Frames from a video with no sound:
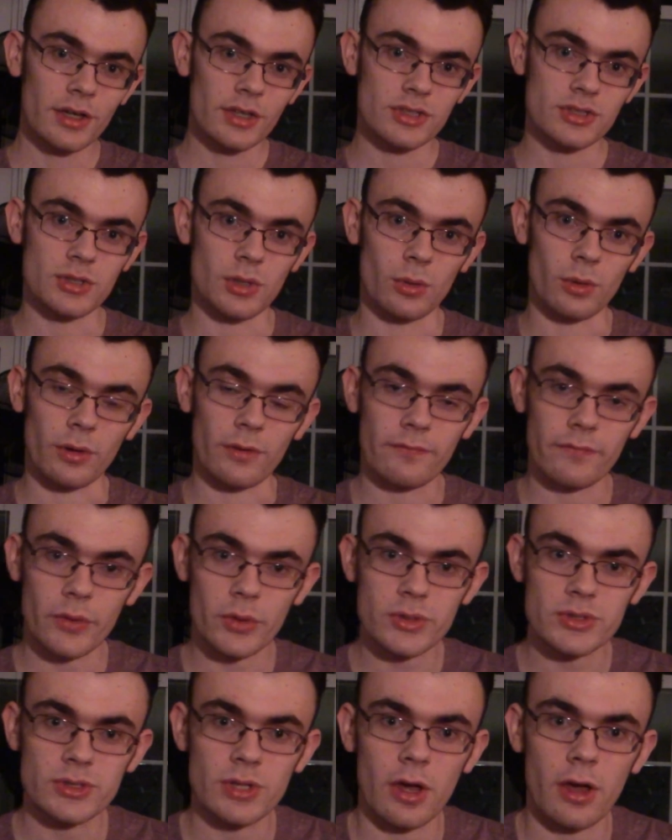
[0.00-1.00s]
So
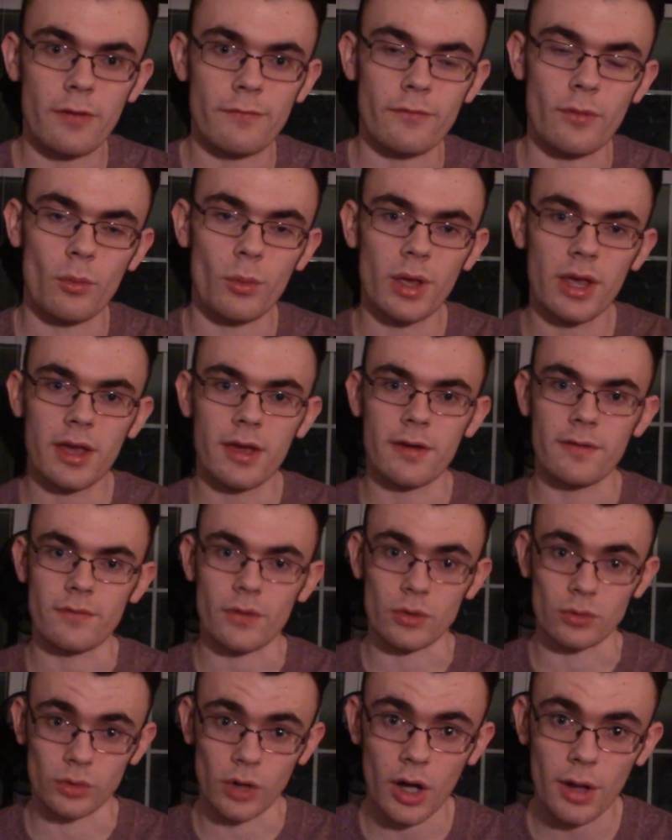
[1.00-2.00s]
first off, we
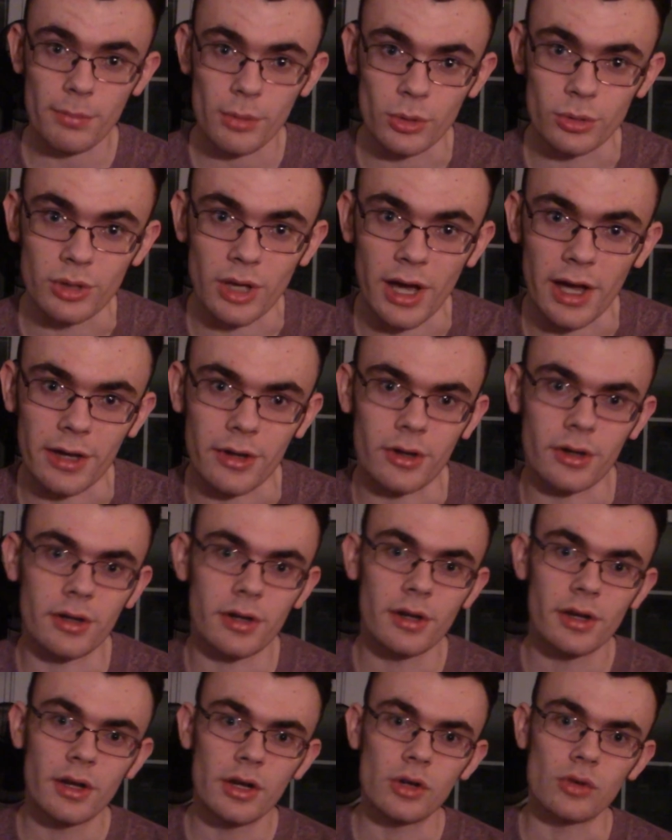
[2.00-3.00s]
have Rob O'Dyer.
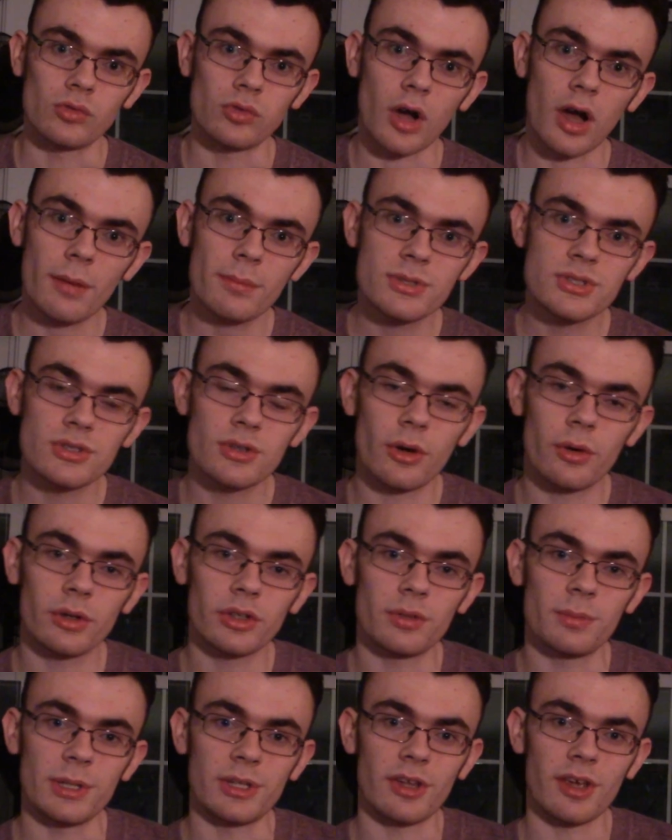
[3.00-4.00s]
Rob is going
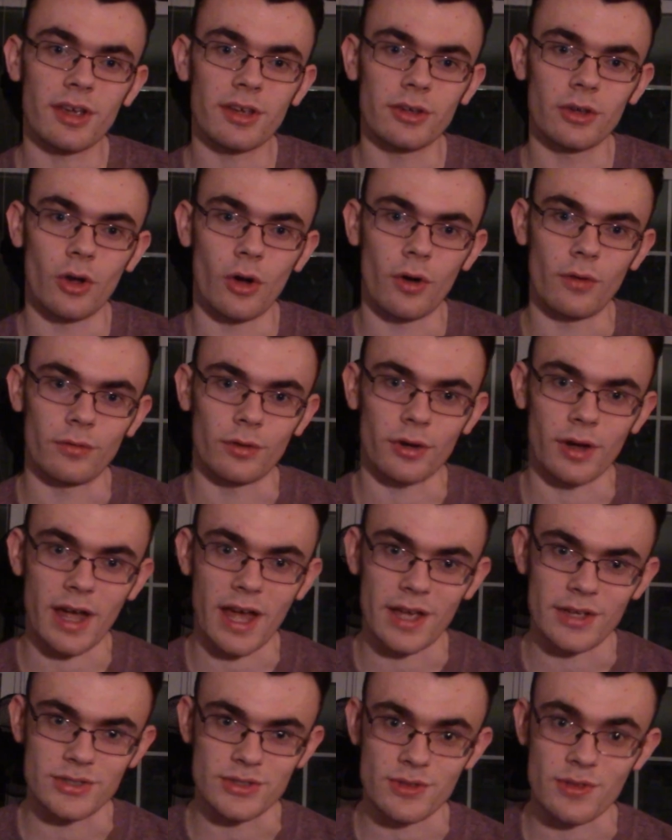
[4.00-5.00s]
to be taking over
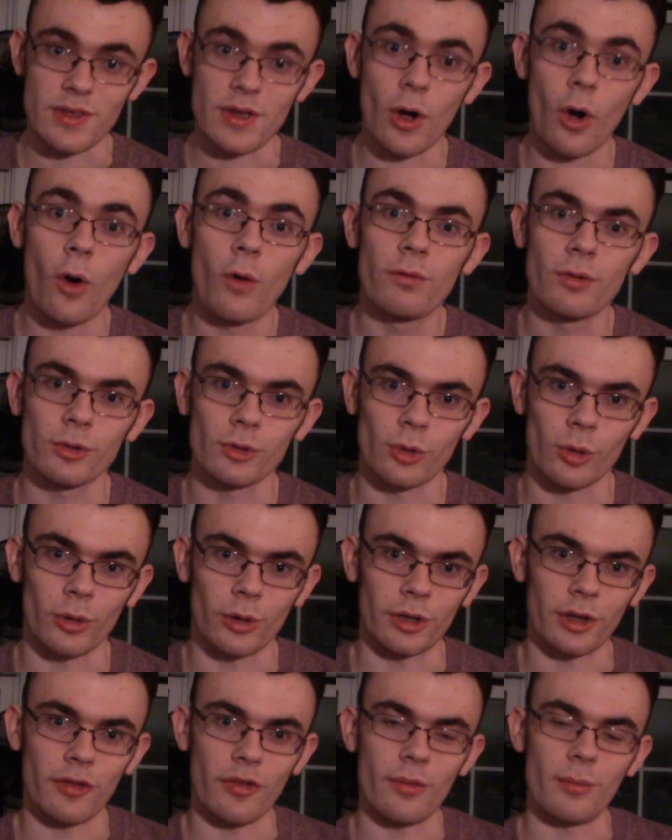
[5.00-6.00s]
as the
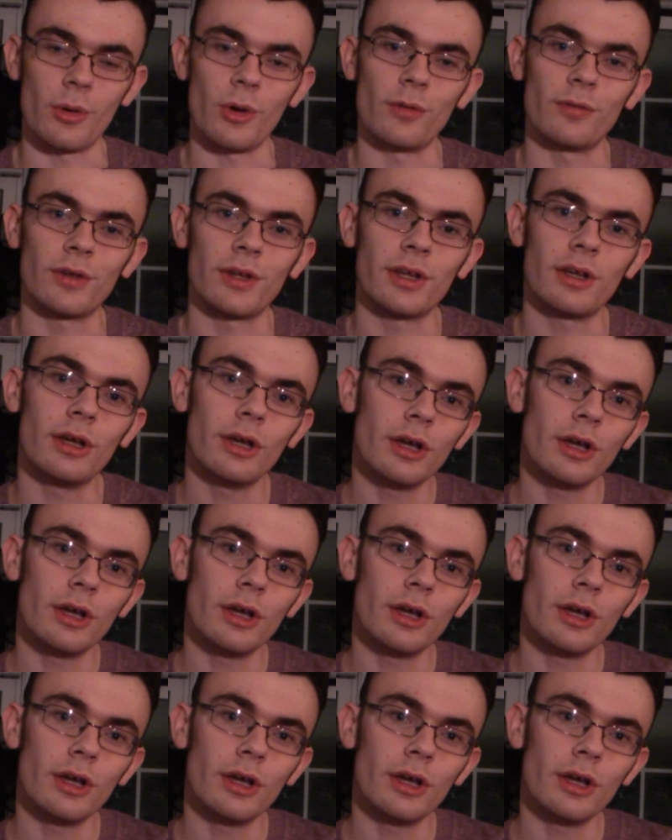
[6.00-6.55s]
Overlord in the movie.